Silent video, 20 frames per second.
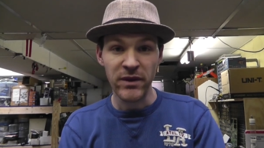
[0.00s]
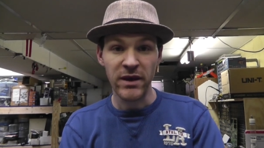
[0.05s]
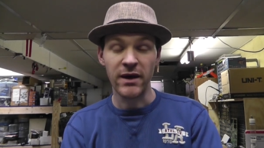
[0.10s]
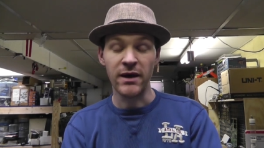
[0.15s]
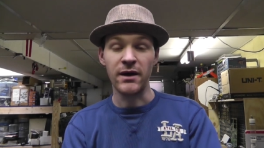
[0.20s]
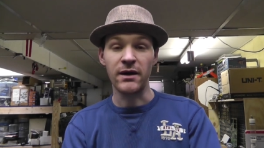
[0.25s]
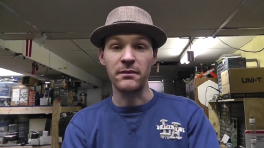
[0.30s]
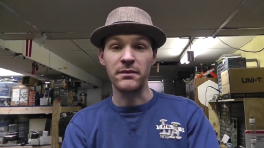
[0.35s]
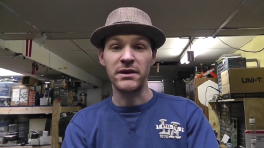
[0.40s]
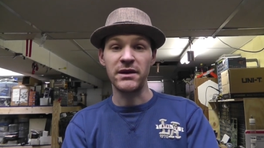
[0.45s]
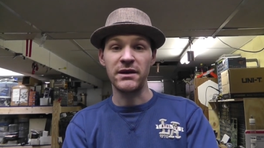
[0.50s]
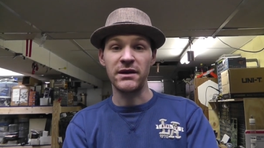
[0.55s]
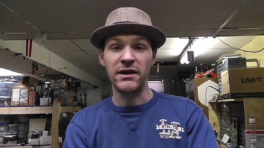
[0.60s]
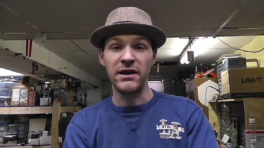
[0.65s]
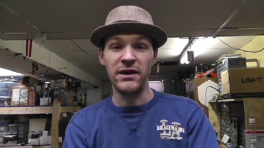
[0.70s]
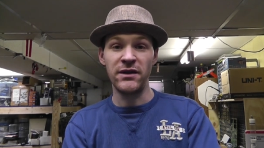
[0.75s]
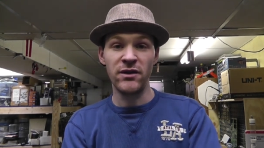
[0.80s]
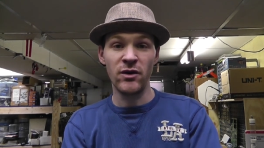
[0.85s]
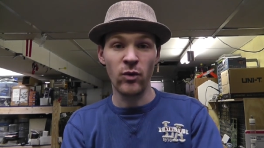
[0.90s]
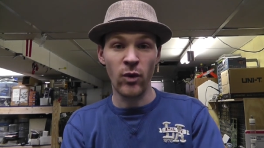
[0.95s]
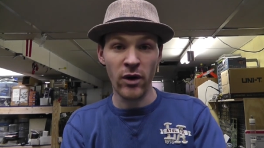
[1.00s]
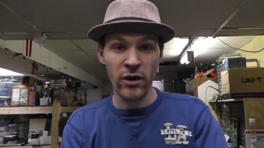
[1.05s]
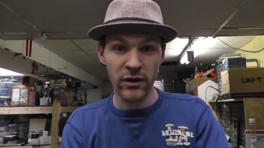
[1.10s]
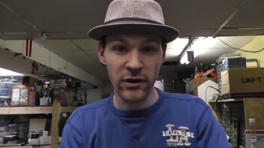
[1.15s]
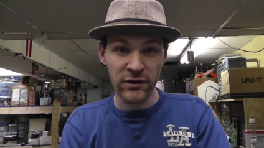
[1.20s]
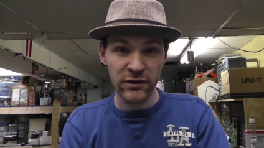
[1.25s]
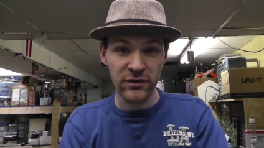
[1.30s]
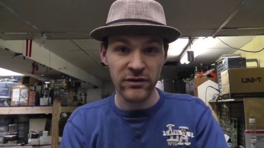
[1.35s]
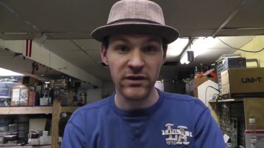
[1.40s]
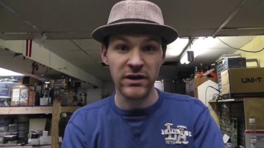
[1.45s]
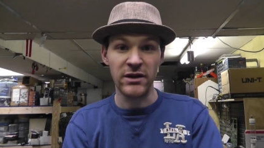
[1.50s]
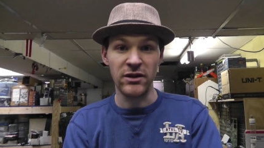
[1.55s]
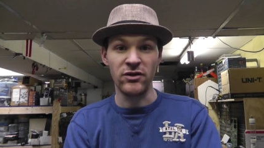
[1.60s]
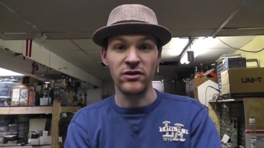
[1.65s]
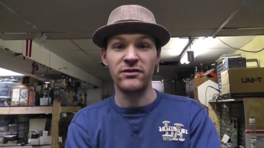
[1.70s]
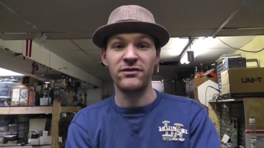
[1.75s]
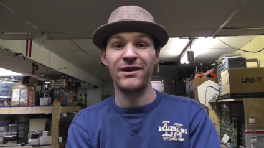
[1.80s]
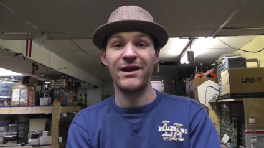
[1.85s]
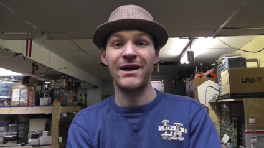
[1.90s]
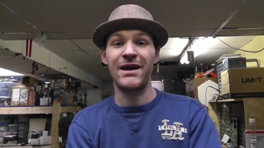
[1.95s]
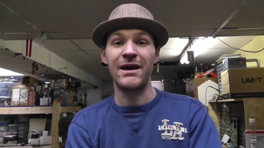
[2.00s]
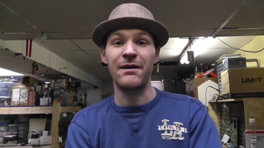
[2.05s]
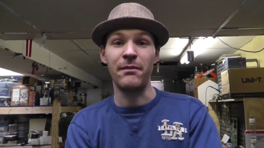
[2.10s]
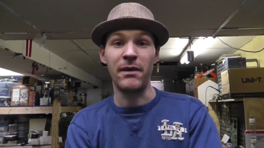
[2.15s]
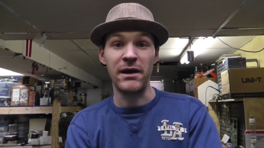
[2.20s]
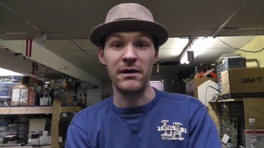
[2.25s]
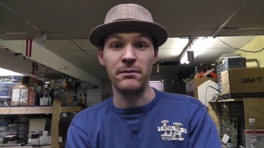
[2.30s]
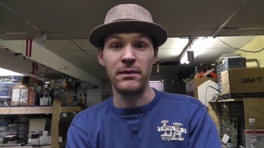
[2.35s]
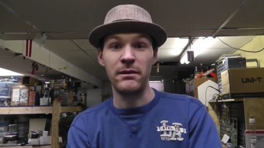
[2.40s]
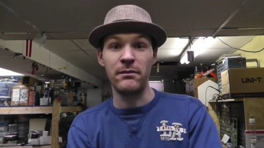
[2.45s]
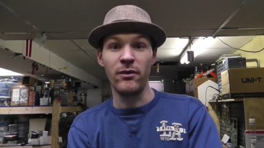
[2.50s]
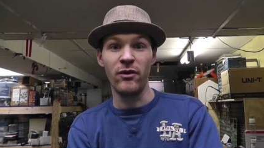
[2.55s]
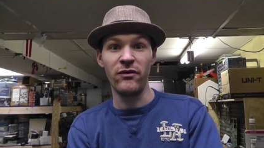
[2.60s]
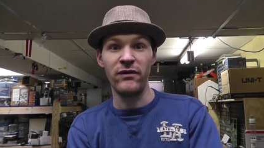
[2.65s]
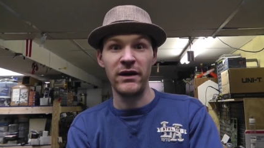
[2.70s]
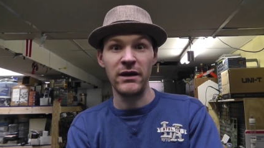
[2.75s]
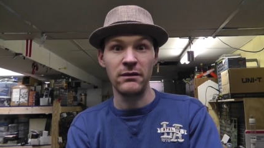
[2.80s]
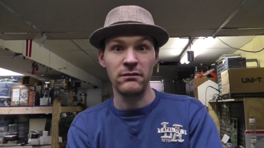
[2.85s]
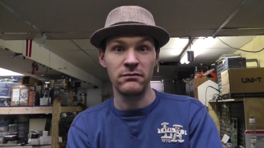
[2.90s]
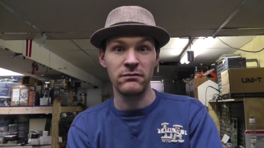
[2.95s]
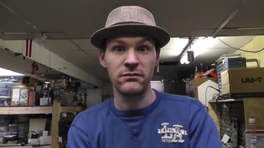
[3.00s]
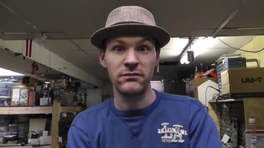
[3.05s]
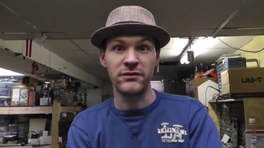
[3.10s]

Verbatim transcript: Um, in the works, it looks like I might be moving.